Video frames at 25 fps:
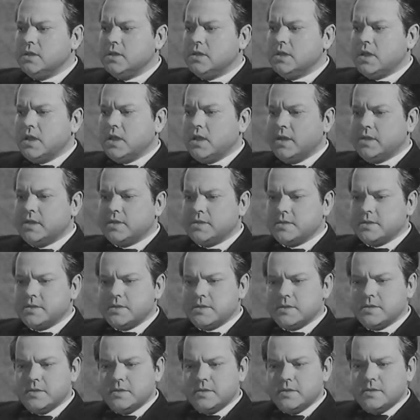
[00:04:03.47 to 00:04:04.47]
and
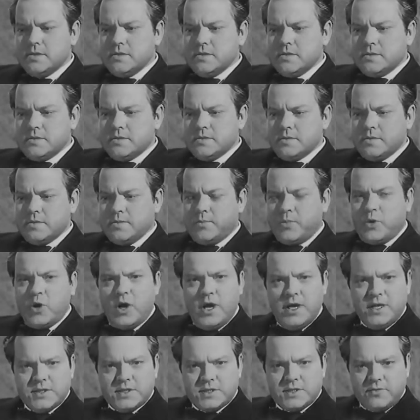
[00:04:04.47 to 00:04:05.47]
the
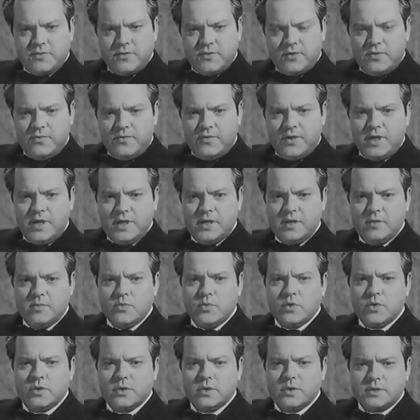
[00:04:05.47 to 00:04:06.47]
price for a fighting
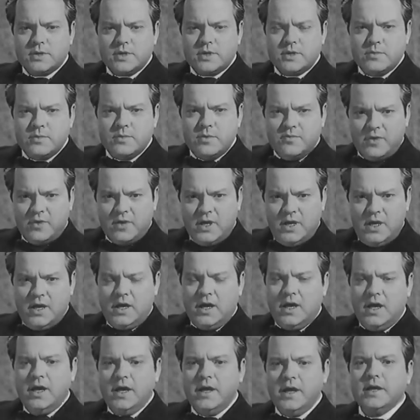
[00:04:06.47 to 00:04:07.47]
bull can be very
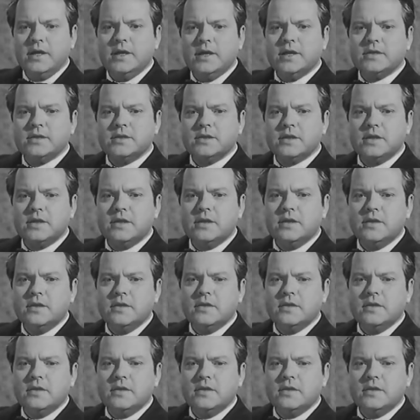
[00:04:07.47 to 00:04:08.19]
high, and the